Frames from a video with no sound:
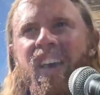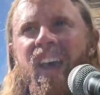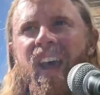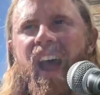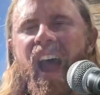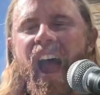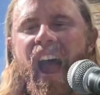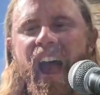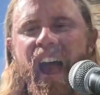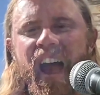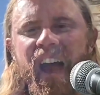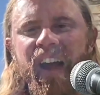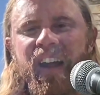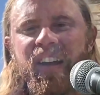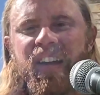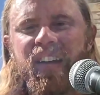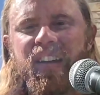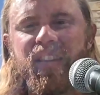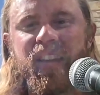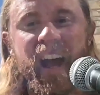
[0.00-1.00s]

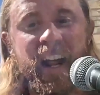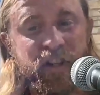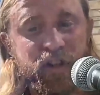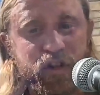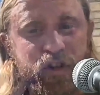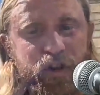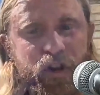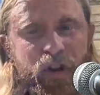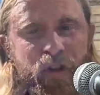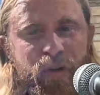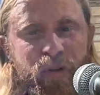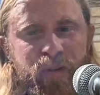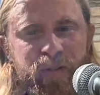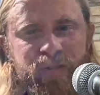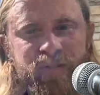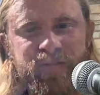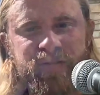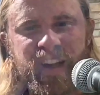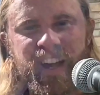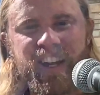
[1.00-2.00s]
And that's true.
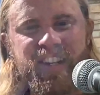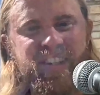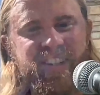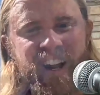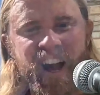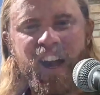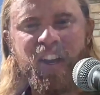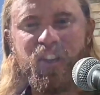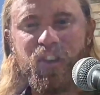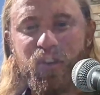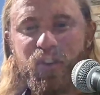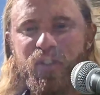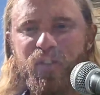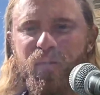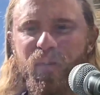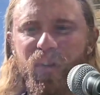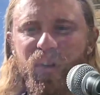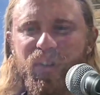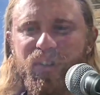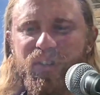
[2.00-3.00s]
It's not
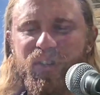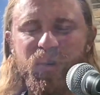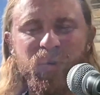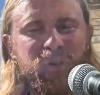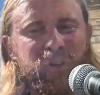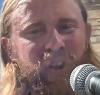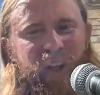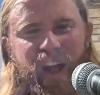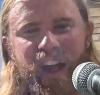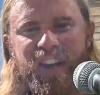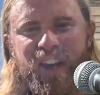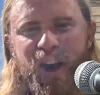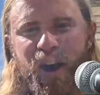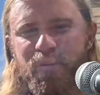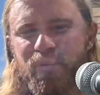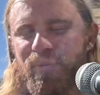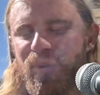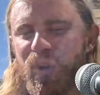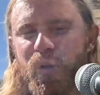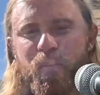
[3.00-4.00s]
useful to light up
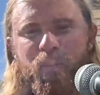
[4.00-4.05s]
your